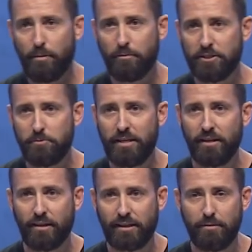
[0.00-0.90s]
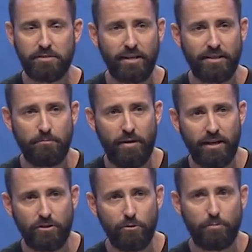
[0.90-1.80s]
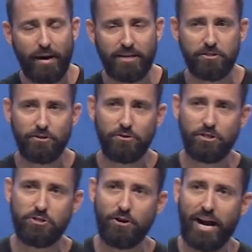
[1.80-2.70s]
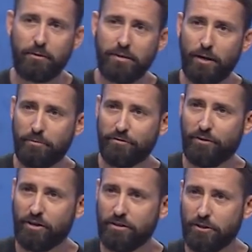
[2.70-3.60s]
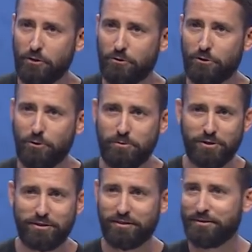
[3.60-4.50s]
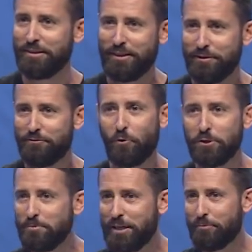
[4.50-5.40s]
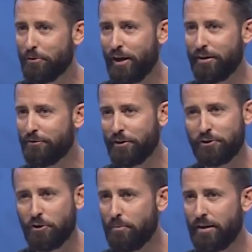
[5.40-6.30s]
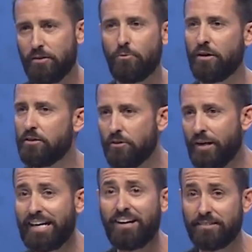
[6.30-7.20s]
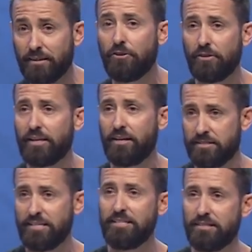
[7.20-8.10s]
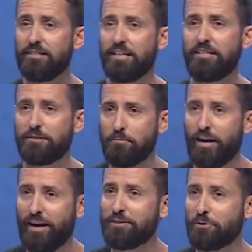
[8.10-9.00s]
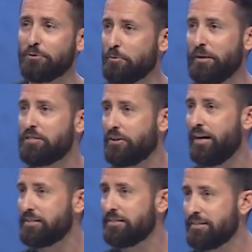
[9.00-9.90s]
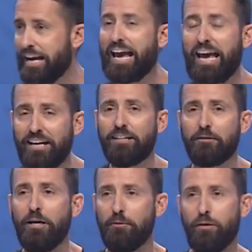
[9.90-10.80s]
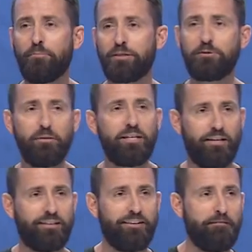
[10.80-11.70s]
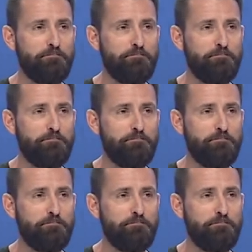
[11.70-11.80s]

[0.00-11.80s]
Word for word: public speaking, like I'm saying that my youth pastor used to drag me up in front of the youth group just to force me to pray in front of the group. I didn't want to do it. I got literally got C's and D's in my high school speech classes. I hated public speaking.